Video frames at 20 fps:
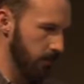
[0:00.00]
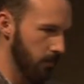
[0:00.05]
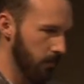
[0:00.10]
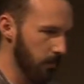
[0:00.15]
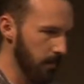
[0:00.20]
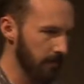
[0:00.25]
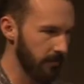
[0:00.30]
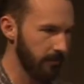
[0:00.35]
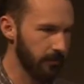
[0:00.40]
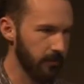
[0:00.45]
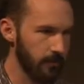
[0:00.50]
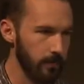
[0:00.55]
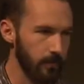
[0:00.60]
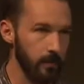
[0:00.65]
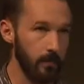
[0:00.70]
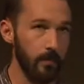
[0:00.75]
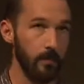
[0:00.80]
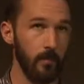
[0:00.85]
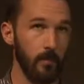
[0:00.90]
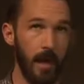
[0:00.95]
we've
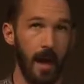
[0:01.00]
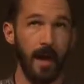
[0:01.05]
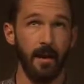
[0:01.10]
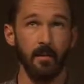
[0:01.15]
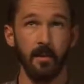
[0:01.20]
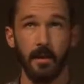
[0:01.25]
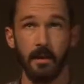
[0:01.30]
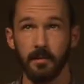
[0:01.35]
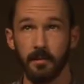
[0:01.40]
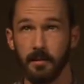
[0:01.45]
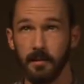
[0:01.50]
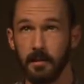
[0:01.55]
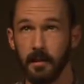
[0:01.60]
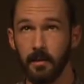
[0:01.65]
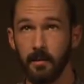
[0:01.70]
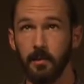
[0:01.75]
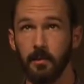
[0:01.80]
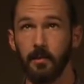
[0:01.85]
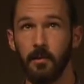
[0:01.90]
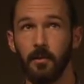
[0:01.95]
had a
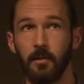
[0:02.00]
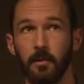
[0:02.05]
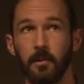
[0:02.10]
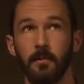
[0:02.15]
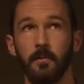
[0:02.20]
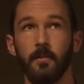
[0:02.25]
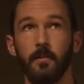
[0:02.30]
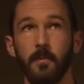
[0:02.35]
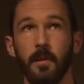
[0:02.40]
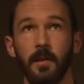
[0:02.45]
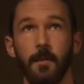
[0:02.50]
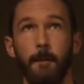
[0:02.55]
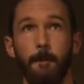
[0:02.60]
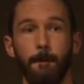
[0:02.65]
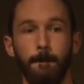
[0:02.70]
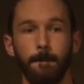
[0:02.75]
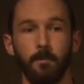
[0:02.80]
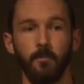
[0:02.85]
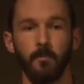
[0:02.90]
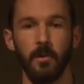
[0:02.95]
single, well,
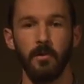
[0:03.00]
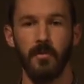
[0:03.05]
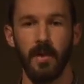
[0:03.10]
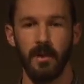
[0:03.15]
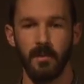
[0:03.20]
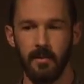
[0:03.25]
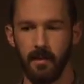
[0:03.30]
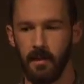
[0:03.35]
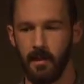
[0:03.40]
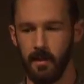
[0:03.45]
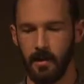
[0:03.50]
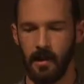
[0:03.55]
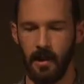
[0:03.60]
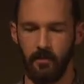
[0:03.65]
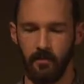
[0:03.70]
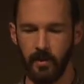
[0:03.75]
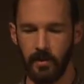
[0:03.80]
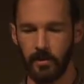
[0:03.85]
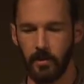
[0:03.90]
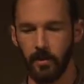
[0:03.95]
we've had uh, a
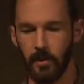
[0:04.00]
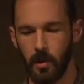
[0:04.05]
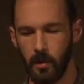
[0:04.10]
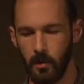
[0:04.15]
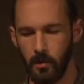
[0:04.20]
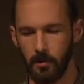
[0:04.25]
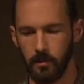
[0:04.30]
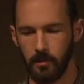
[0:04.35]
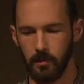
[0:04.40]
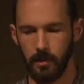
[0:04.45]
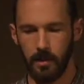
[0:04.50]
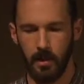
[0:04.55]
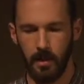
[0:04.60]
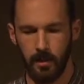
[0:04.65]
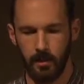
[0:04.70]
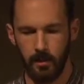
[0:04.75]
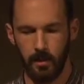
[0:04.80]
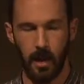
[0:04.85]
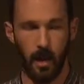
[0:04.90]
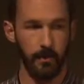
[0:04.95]
feature called
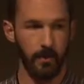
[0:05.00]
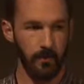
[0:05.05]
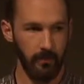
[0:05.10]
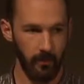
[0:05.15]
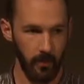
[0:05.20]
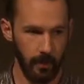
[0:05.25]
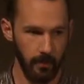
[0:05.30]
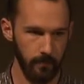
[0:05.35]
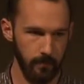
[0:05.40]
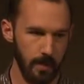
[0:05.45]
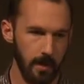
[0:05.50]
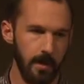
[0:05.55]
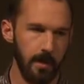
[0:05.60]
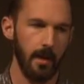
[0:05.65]
copy from,